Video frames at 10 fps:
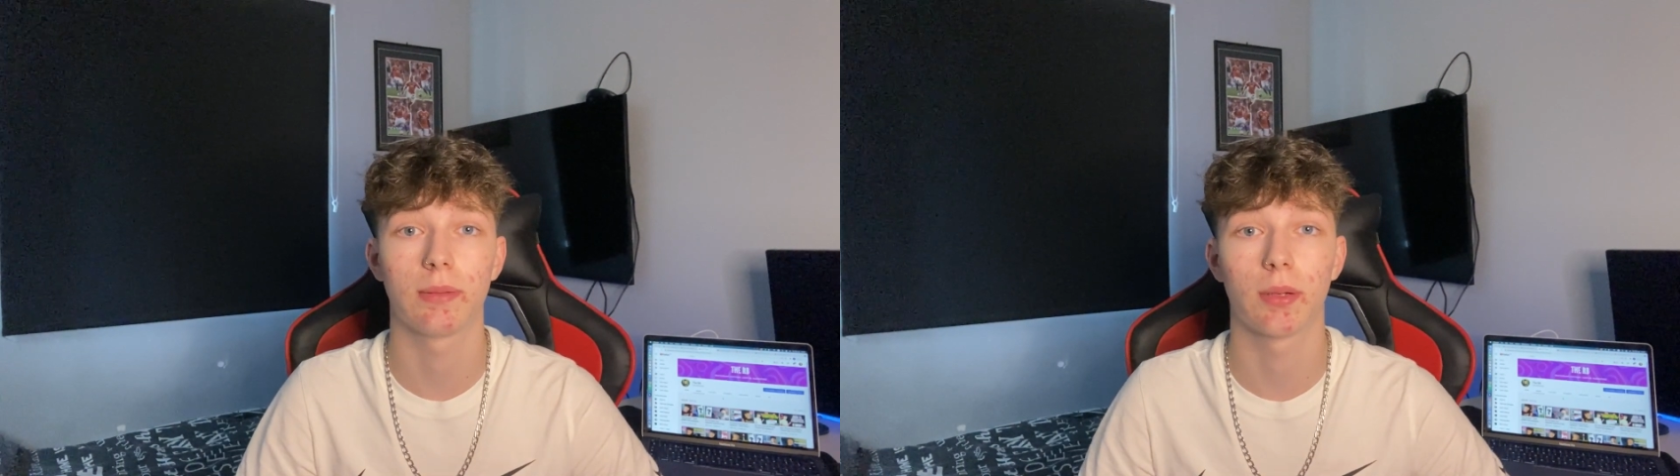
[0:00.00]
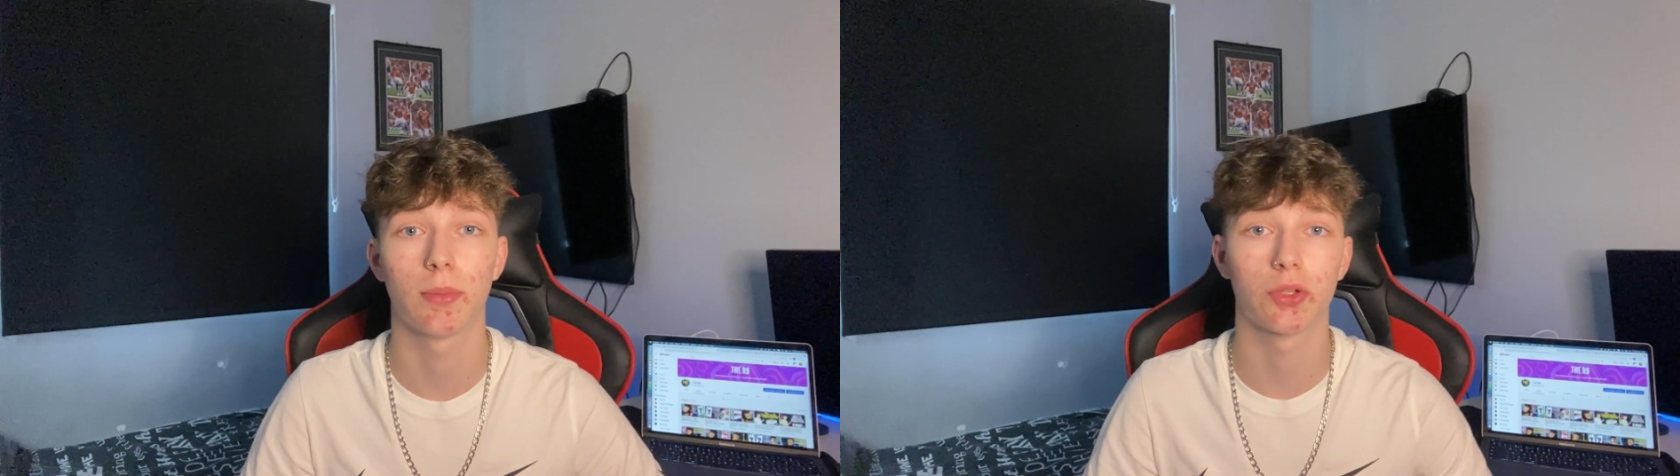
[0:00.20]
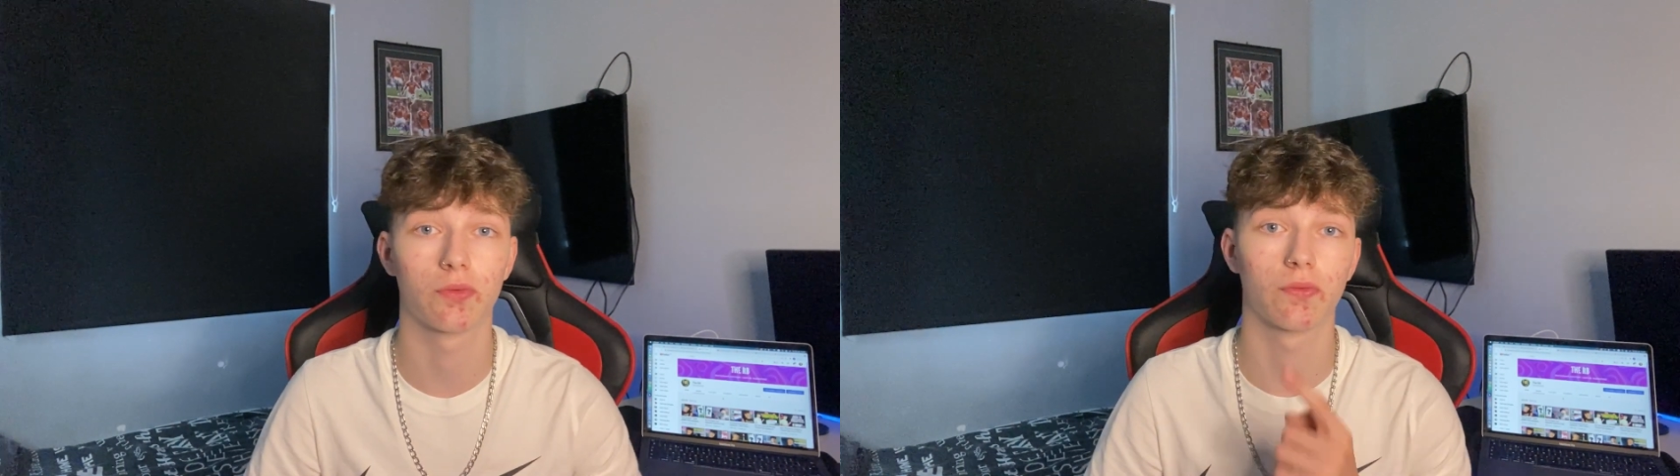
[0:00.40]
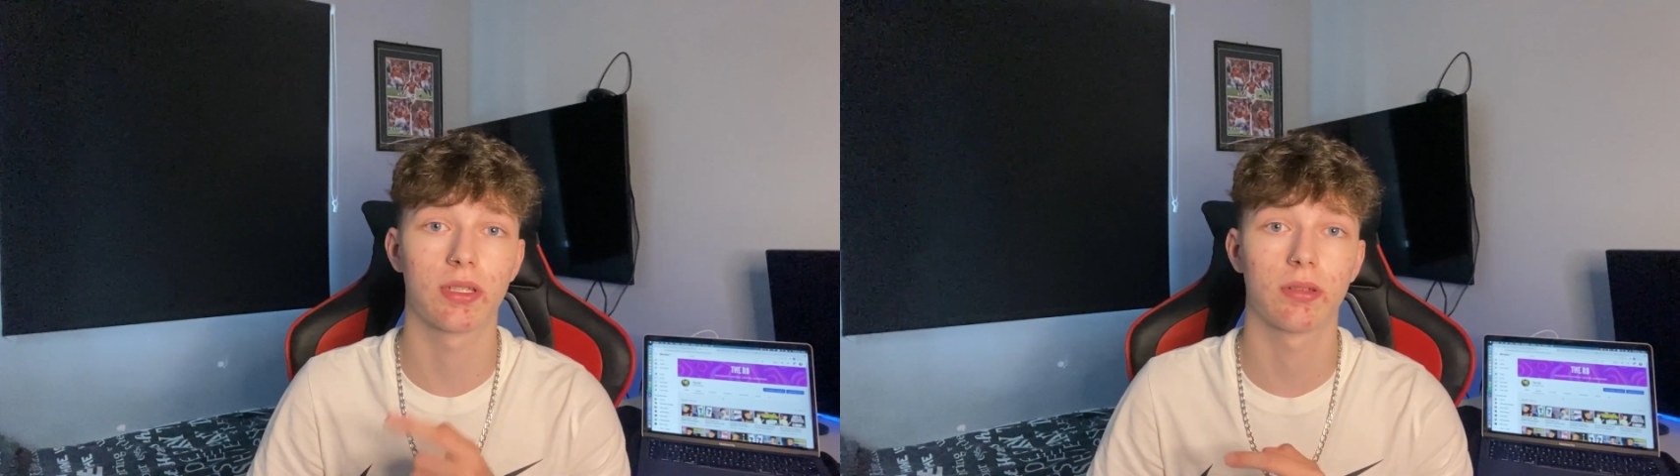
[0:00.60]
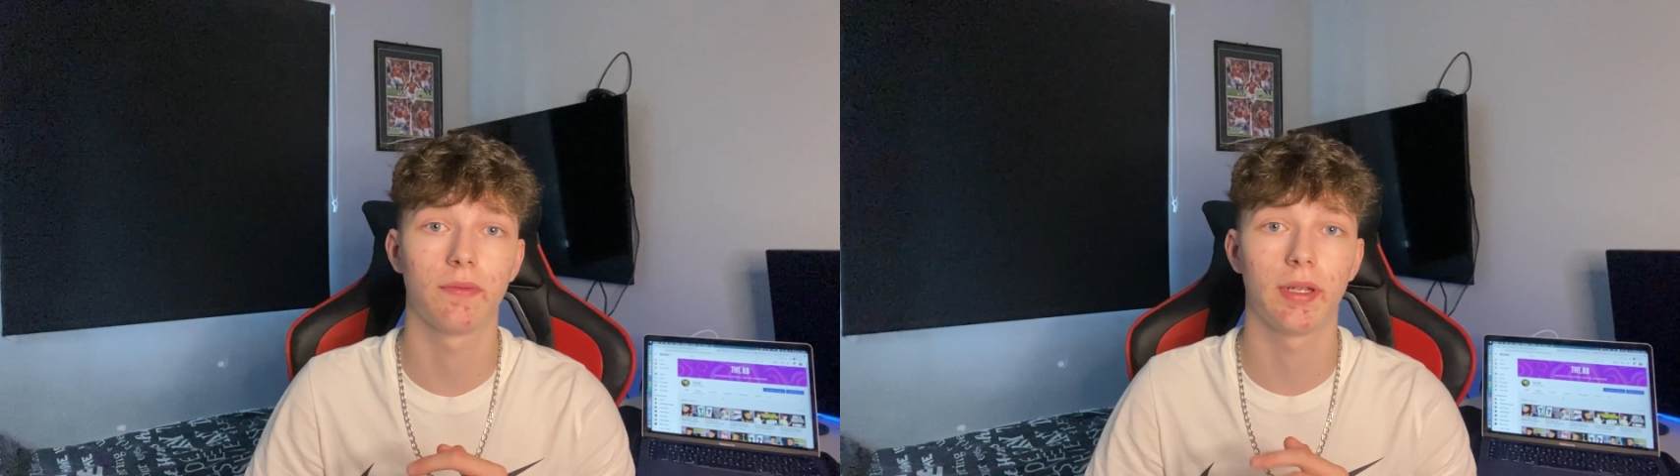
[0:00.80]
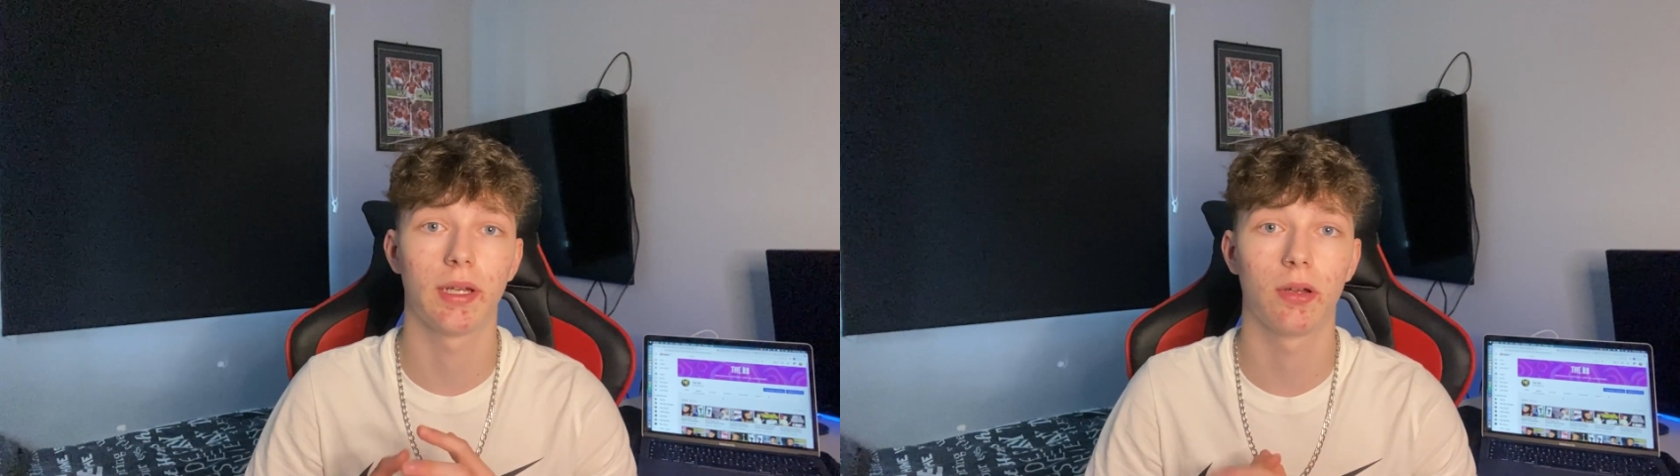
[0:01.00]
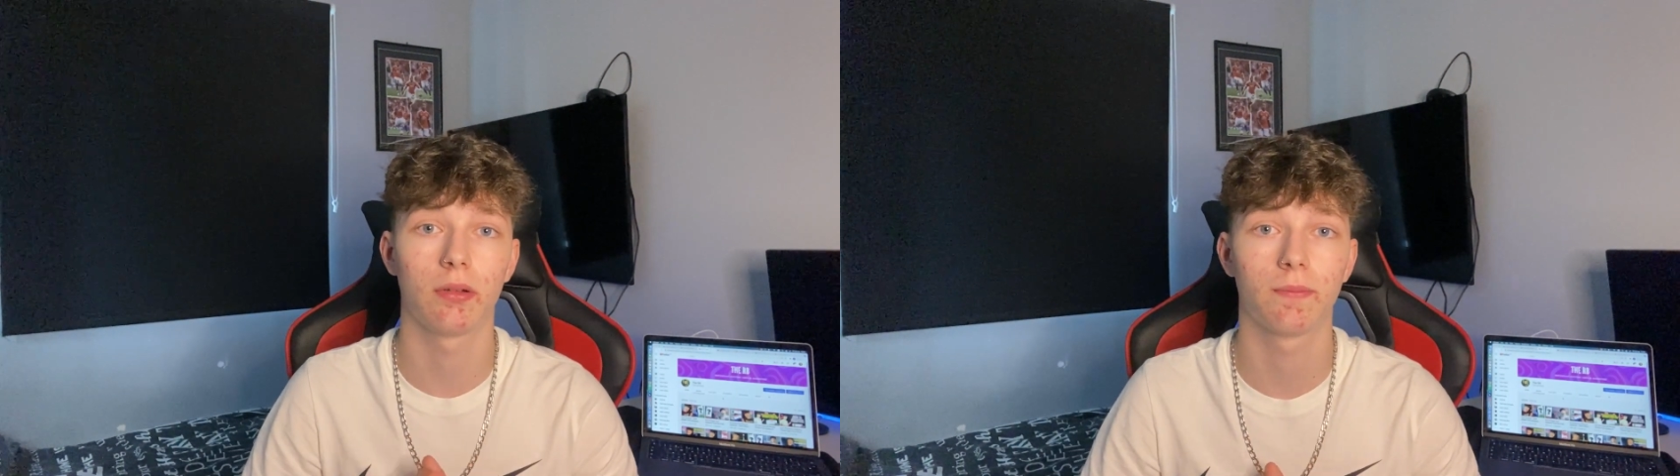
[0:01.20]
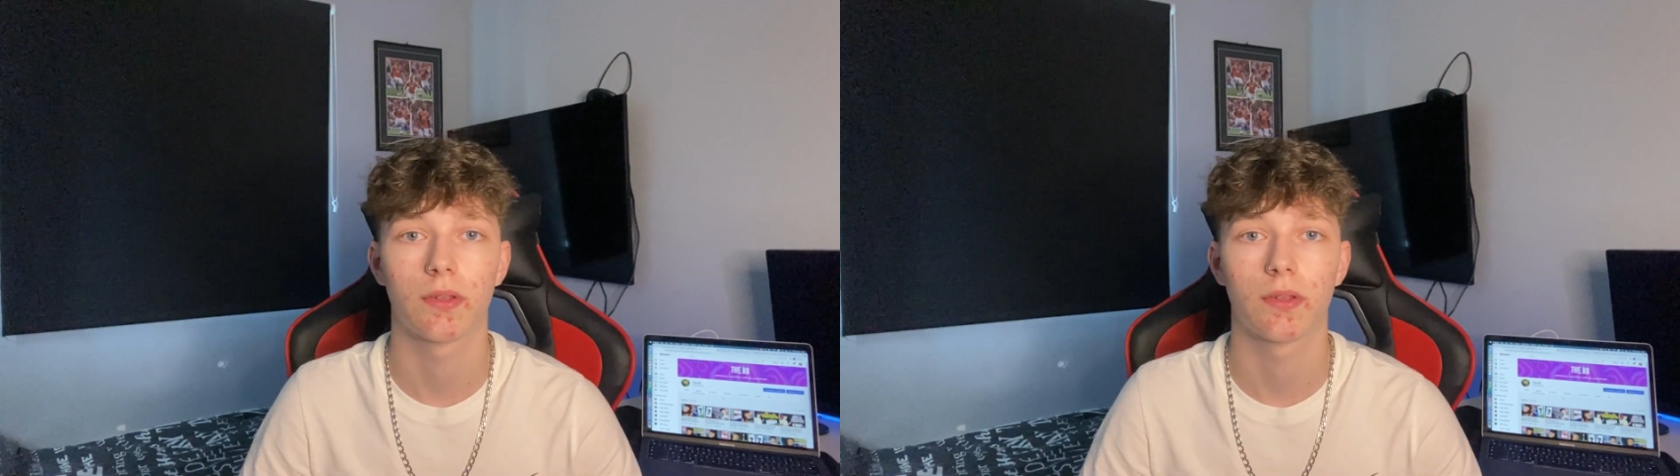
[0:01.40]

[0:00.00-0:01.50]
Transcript: my most recent video.